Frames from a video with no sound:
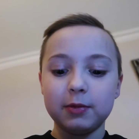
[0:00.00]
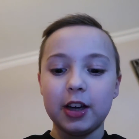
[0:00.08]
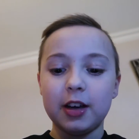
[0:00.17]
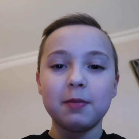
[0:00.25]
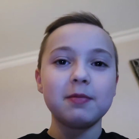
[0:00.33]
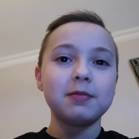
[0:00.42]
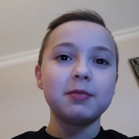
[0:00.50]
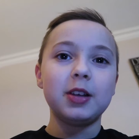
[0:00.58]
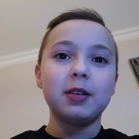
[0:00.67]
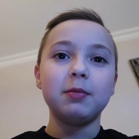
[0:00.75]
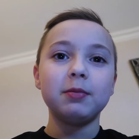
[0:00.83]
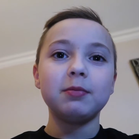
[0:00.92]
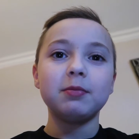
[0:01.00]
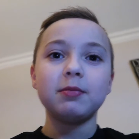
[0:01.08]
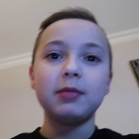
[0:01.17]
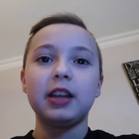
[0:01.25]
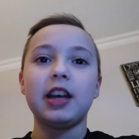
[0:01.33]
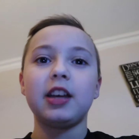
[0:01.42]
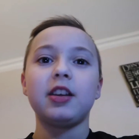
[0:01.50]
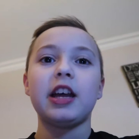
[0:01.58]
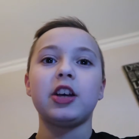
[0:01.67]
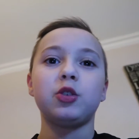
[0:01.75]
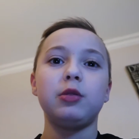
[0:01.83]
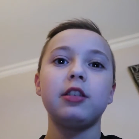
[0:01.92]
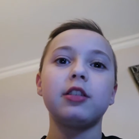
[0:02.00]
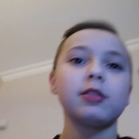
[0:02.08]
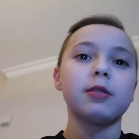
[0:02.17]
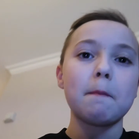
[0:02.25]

Yeah, in like next week.